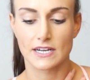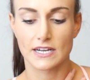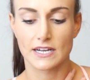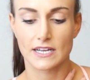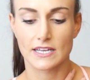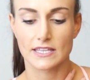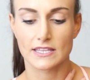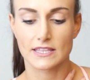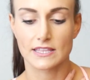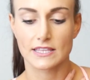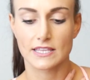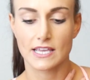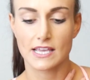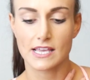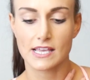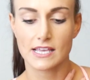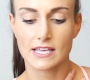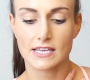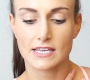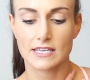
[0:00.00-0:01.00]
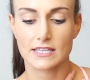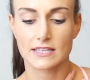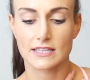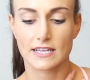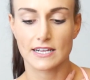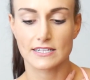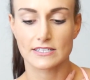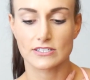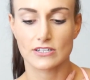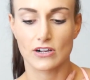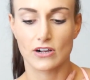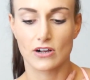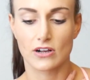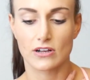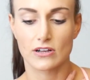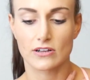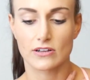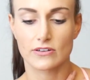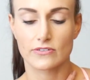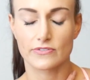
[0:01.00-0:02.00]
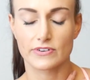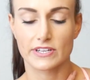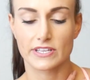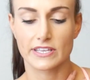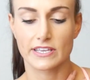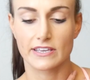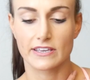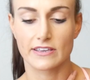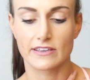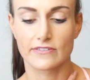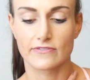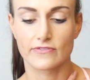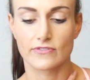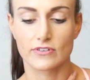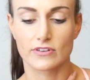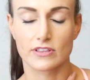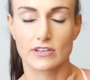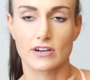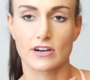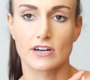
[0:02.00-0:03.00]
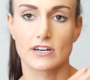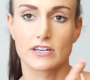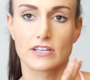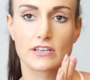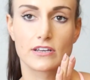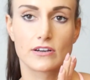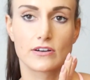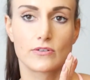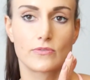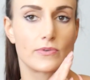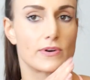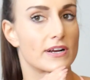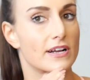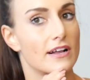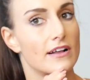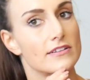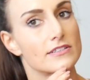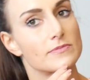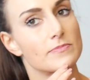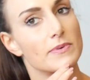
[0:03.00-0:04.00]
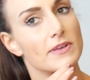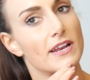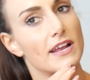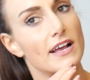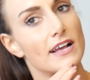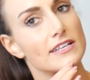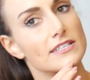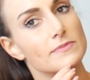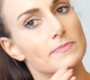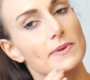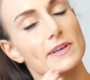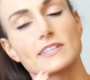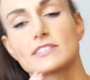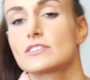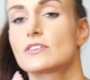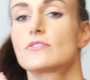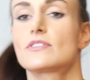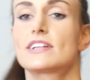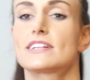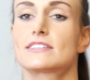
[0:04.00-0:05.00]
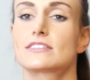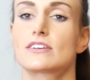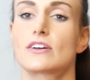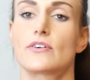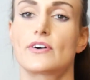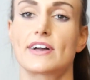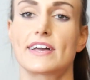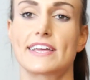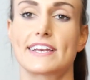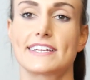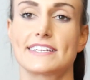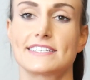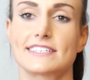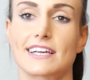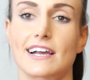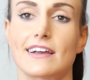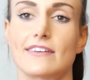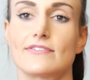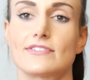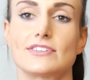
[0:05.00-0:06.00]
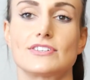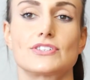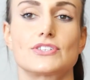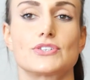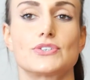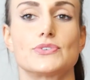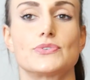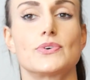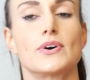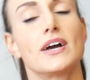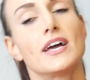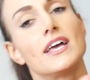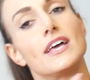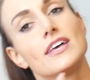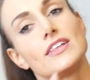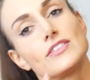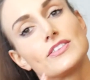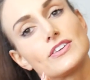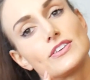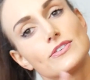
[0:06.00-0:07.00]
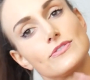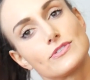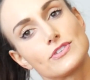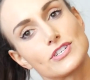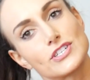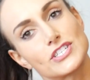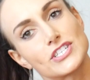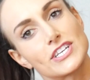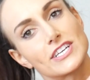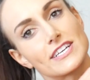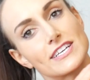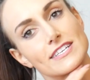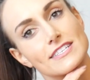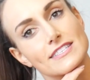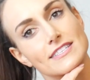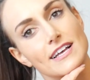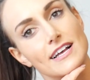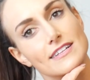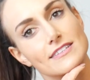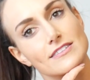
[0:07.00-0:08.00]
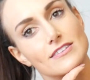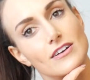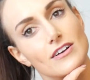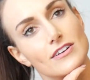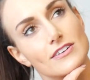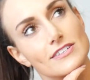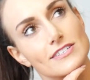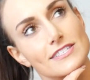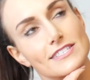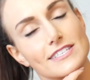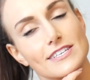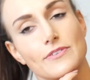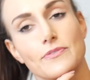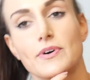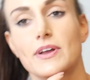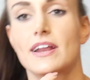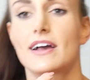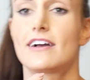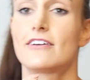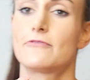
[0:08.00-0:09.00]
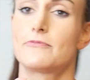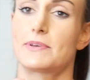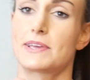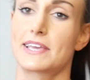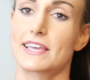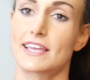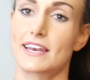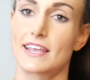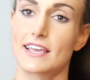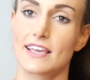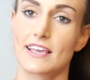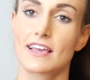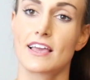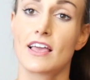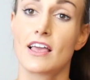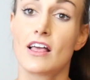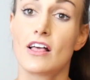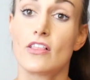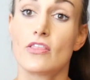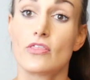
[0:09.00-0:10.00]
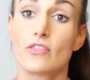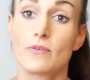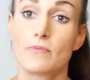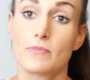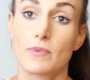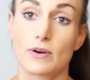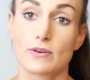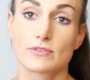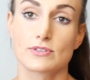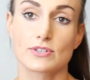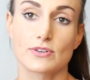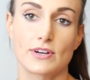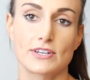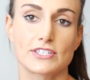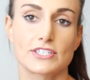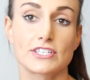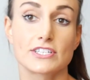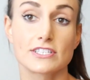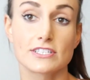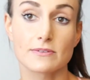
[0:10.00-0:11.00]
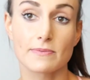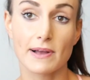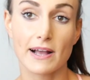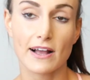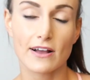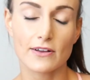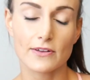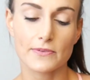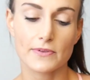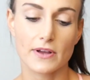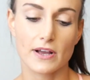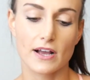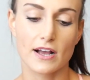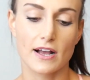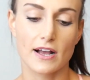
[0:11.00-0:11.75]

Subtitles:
I think that's all really for the cardio workout split aspect. So let's go ahead and dive into the nutrition, because that's honestly what I've been getting the most questions about.